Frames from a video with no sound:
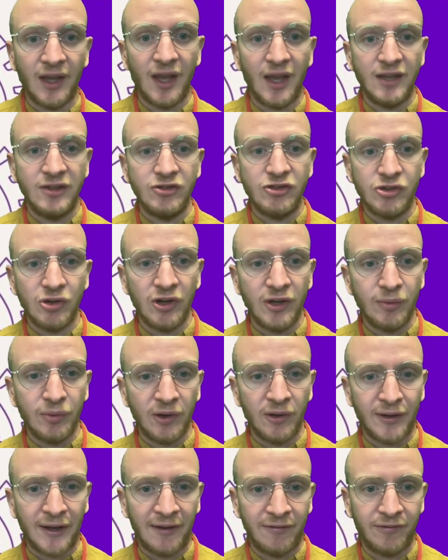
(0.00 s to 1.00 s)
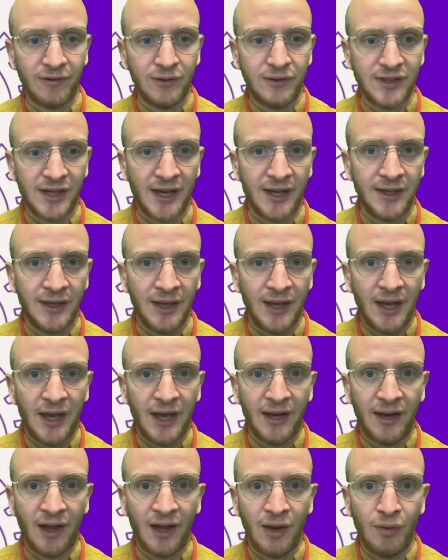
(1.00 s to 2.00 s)
enjoy World Afro Day,
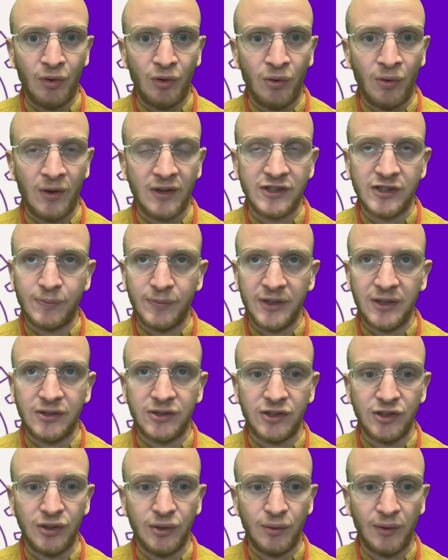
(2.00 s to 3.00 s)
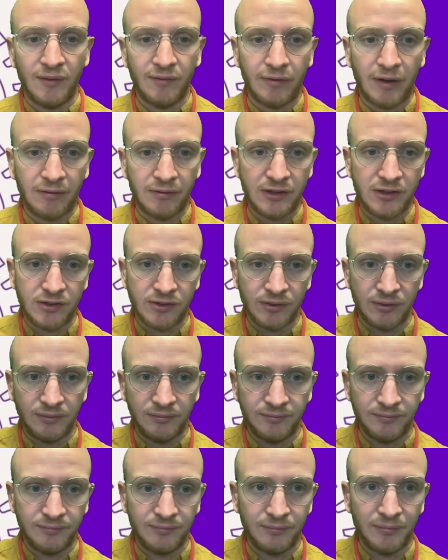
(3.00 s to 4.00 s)
and I will speak to you very
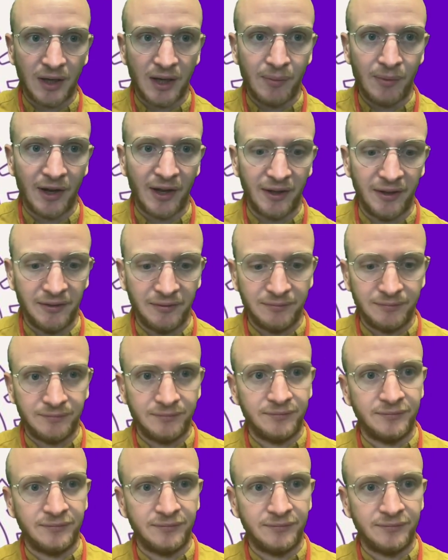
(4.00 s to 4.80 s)
soon. Bye bye.